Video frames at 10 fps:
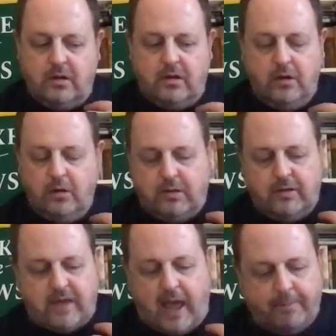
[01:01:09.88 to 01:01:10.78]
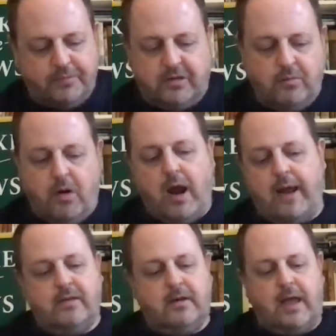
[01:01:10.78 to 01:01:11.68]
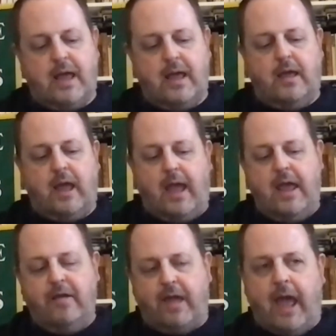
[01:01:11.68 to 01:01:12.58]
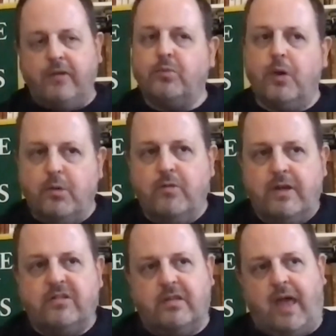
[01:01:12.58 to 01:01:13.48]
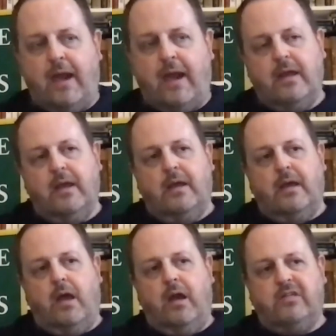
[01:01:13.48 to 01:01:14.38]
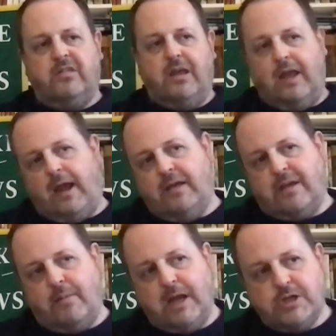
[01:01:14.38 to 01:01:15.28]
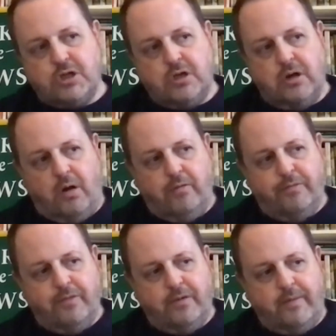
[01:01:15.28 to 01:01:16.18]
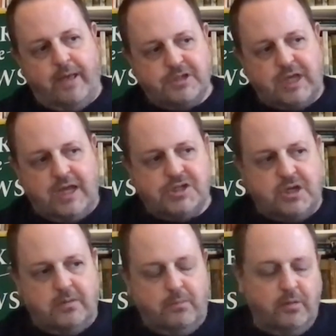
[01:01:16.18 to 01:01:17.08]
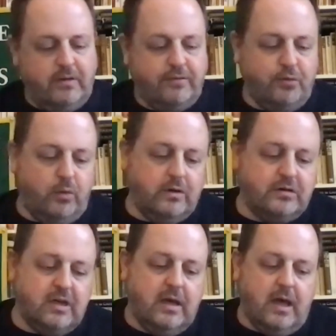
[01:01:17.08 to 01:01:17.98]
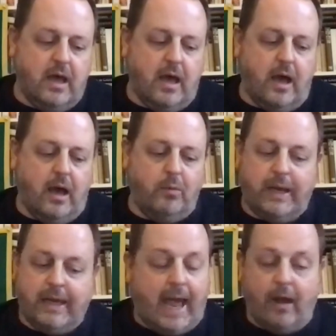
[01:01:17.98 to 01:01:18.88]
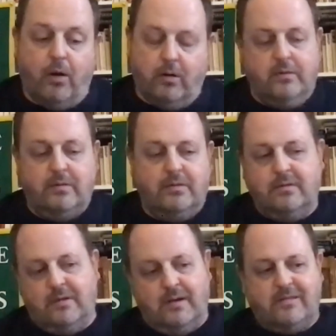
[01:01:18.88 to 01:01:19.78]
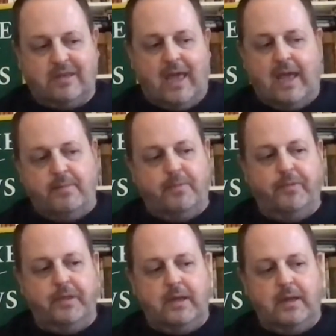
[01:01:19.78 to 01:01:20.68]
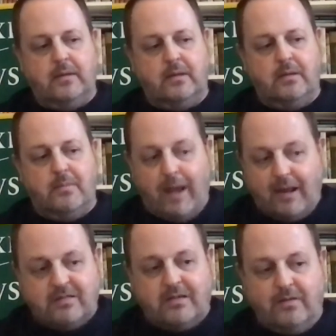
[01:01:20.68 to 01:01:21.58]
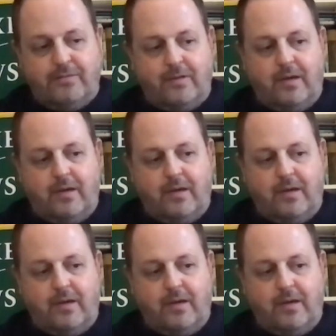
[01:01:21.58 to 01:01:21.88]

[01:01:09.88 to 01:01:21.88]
Luke is absolutely right that as we move into that holistic examination of education moving forward, we cannot escape the massive